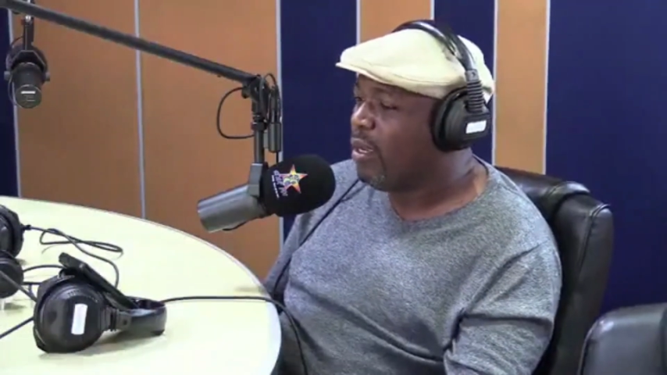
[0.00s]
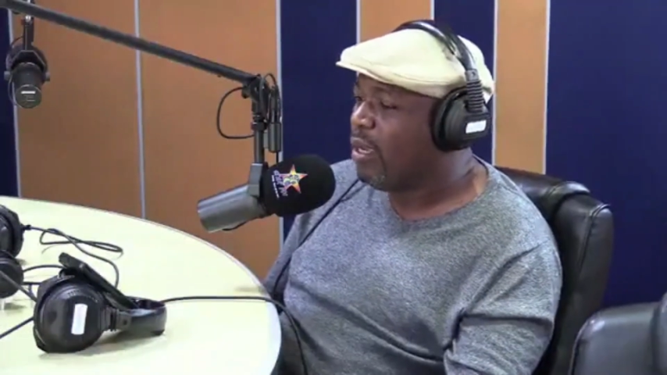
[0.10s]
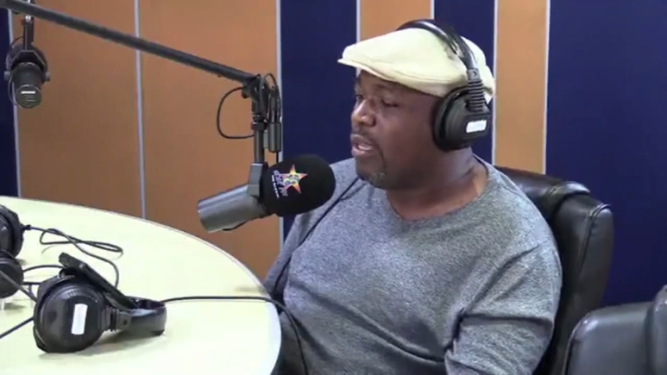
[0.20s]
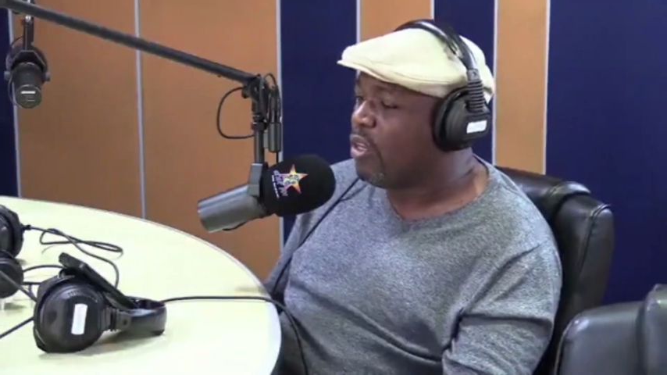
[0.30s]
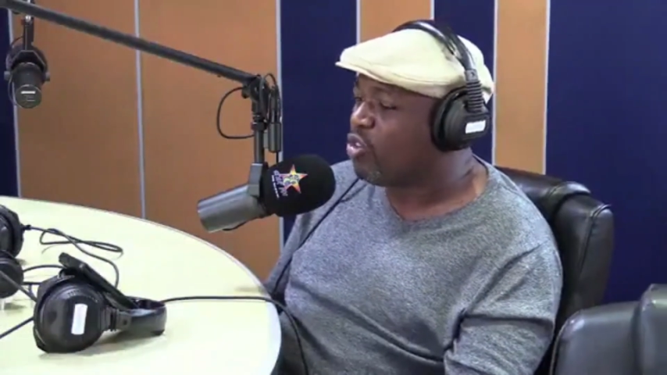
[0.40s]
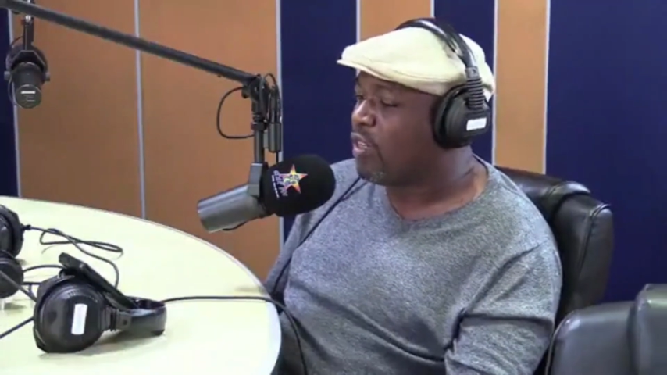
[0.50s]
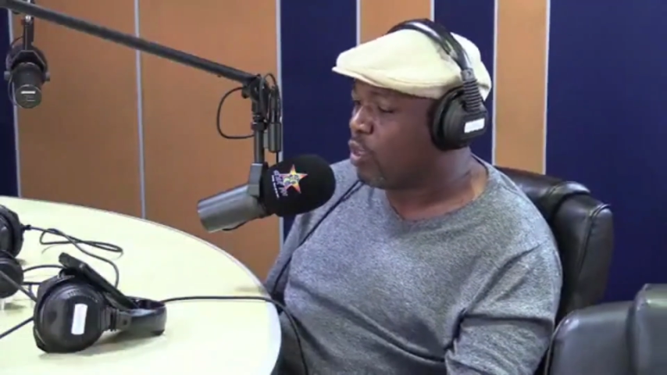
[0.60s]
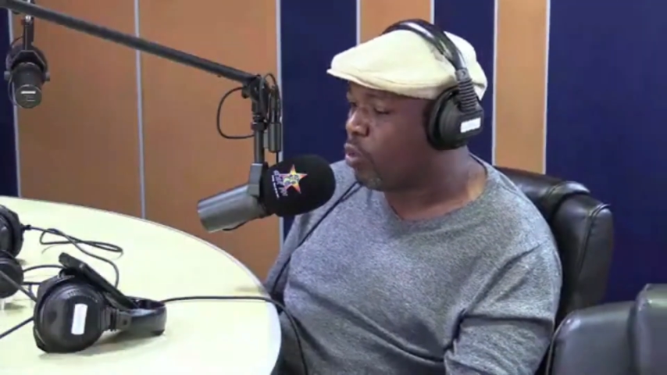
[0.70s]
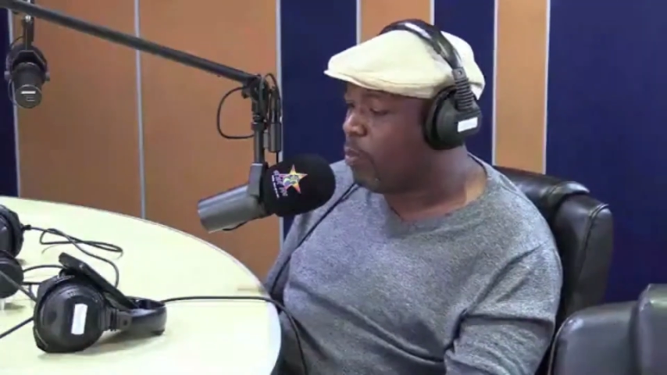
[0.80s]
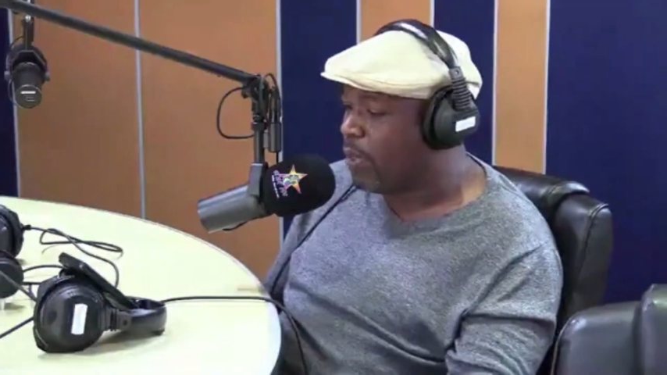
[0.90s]
And then
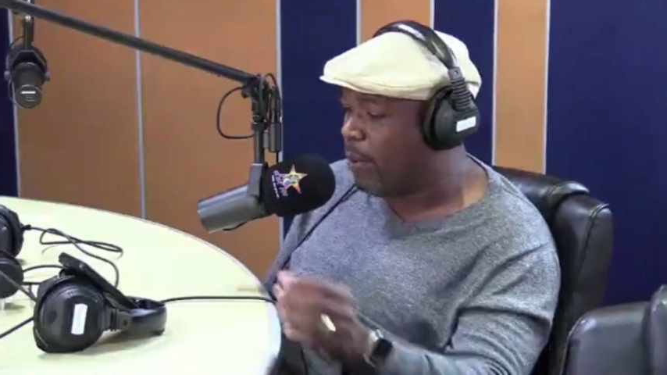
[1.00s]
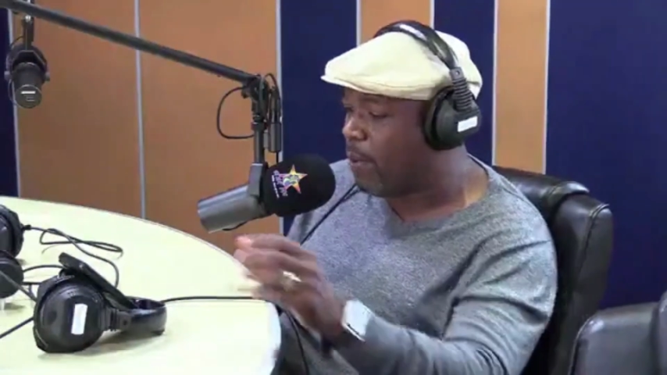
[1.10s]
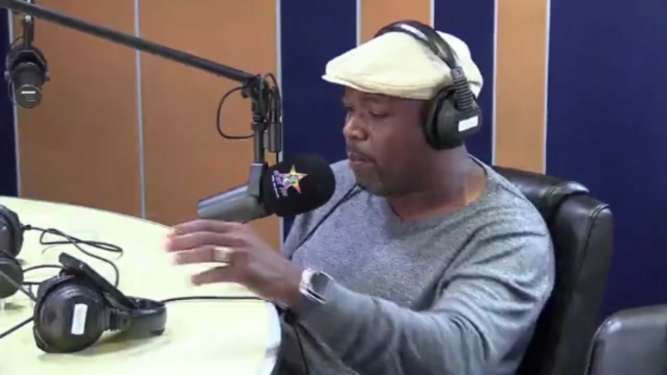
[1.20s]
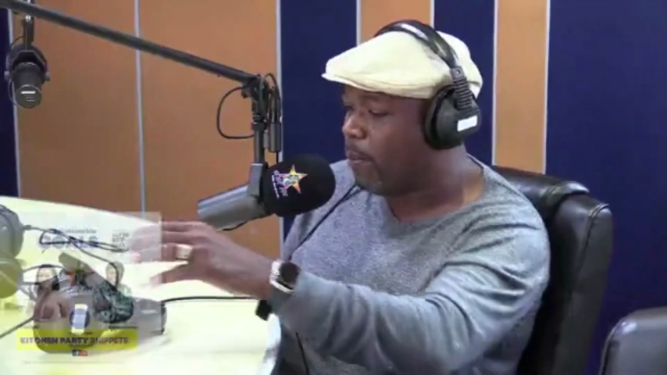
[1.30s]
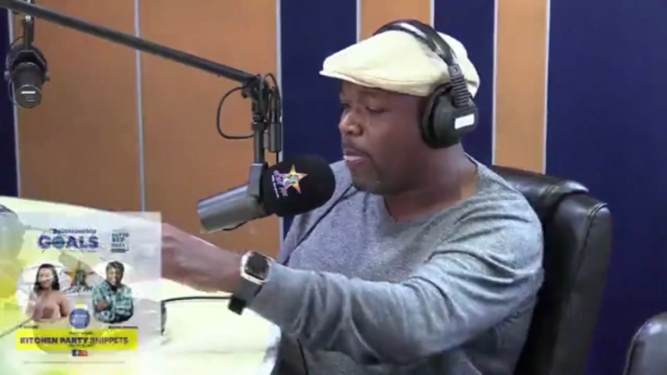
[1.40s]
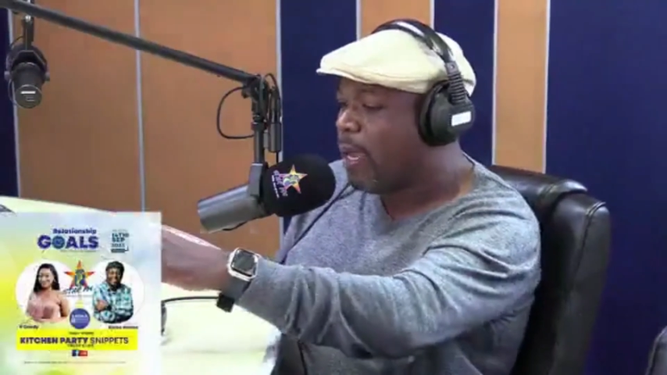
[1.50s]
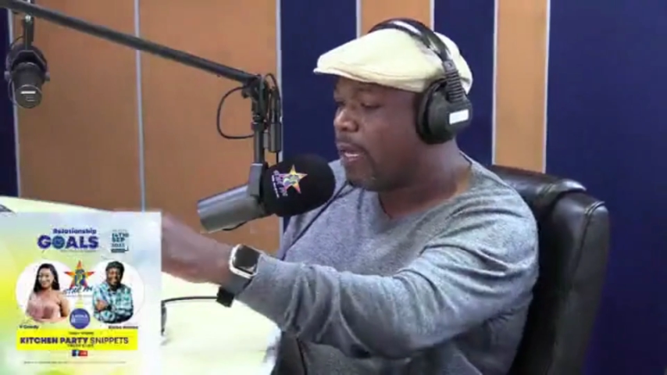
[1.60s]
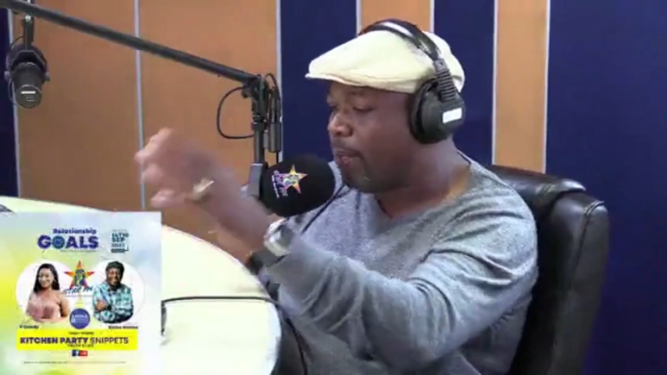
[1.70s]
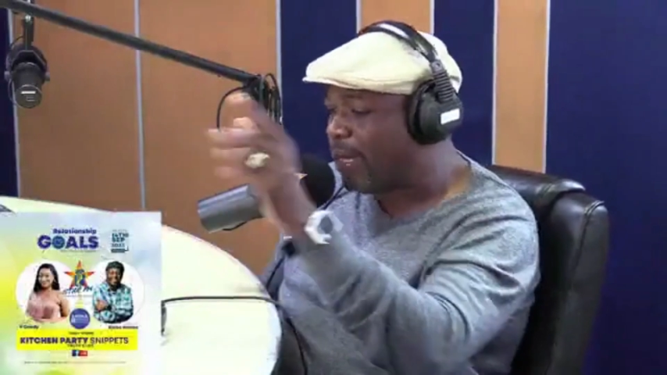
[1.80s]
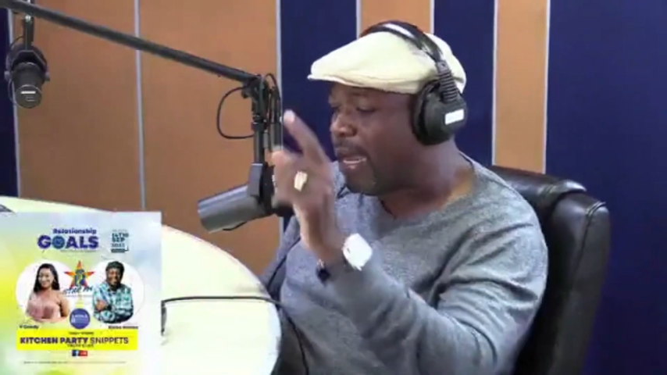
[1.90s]

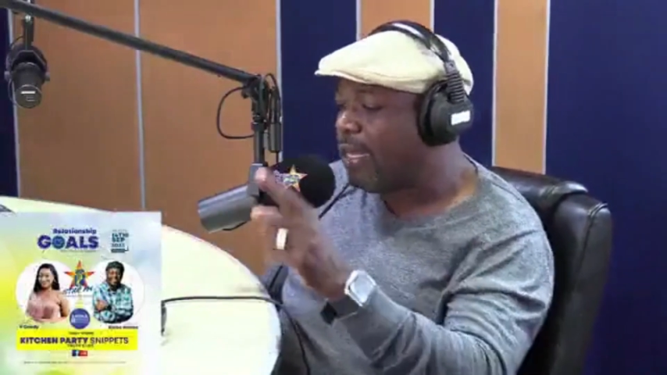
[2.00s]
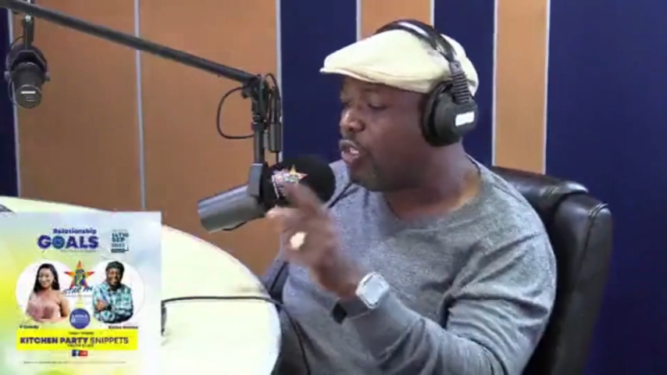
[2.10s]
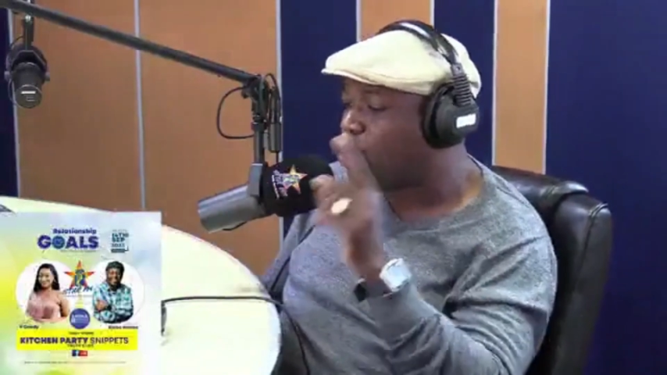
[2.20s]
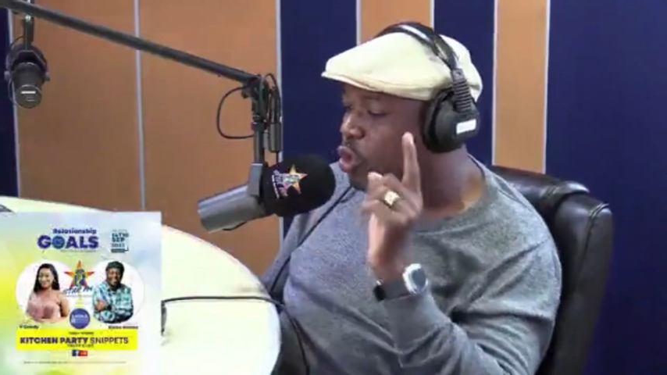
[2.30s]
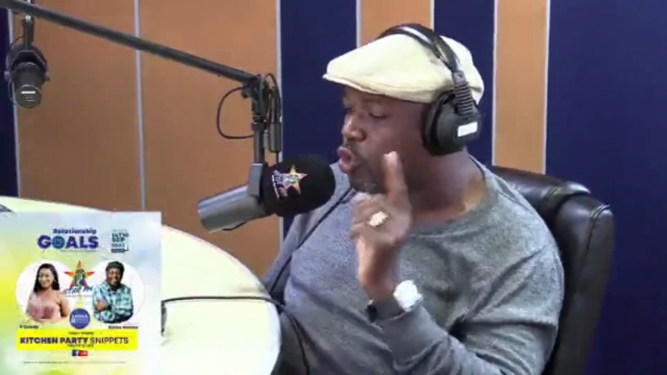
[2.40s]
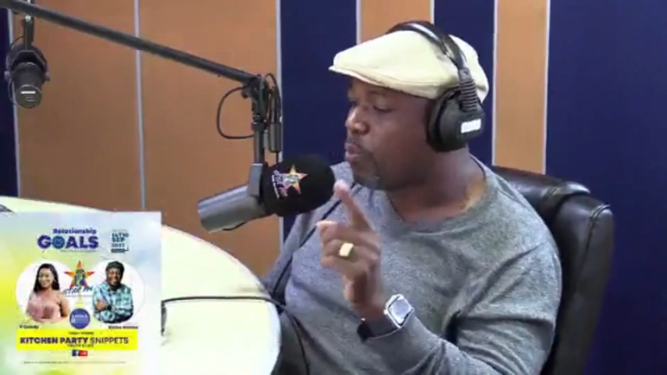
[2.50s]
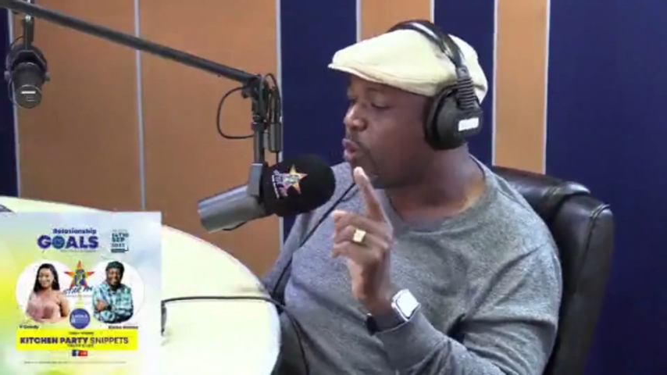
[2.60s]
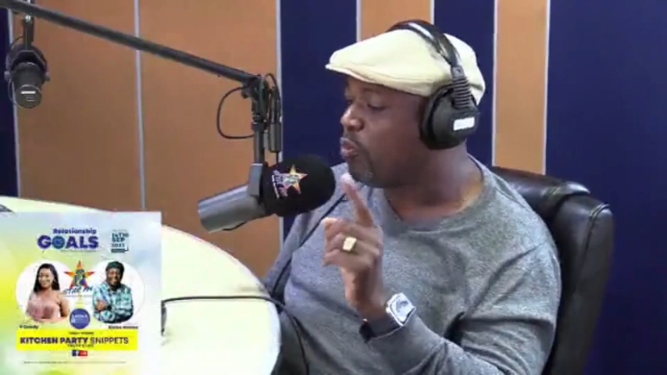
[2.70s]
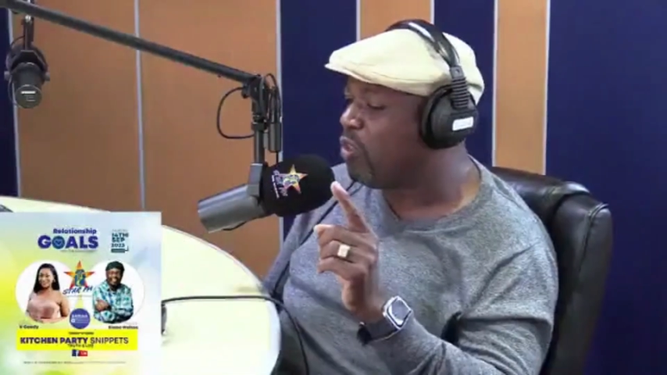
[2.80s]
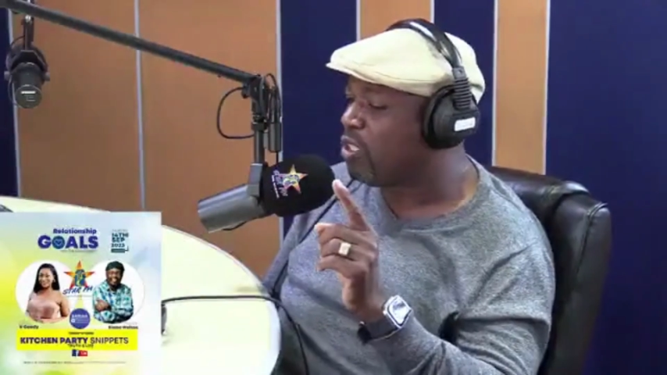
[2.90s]
number 9, don't drop
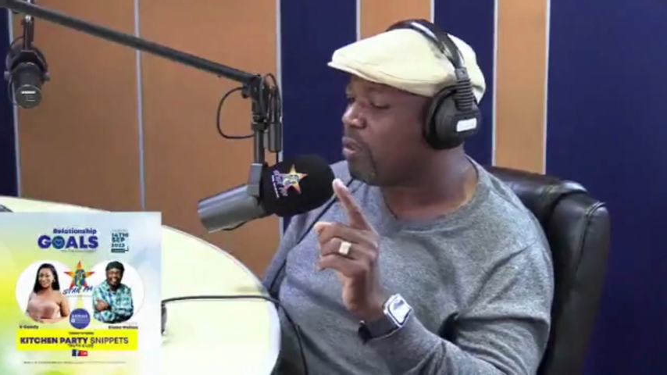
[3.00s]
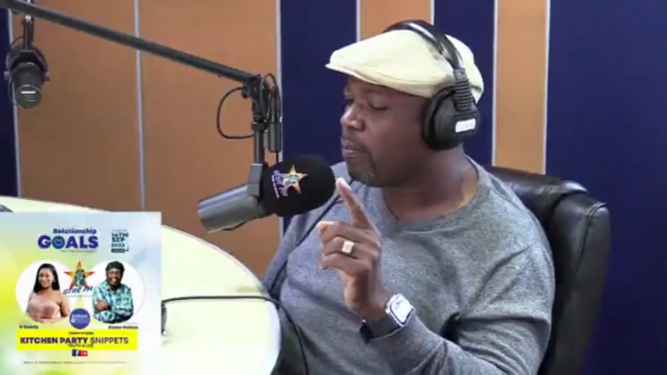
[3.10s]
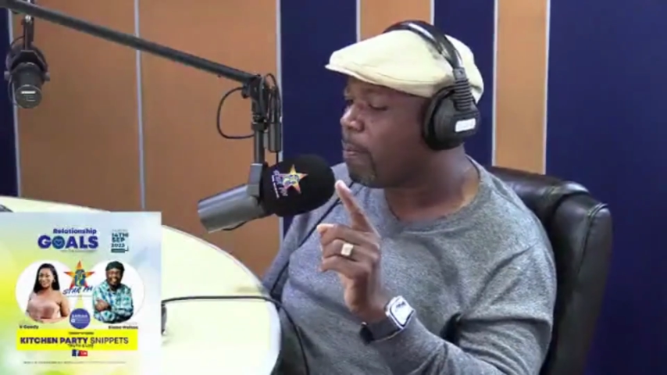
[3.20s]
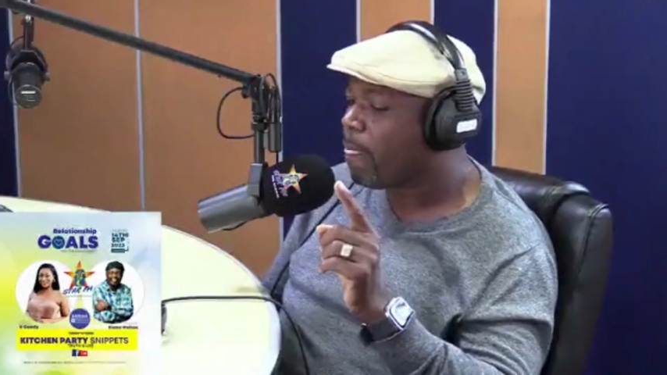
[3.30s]
your vision.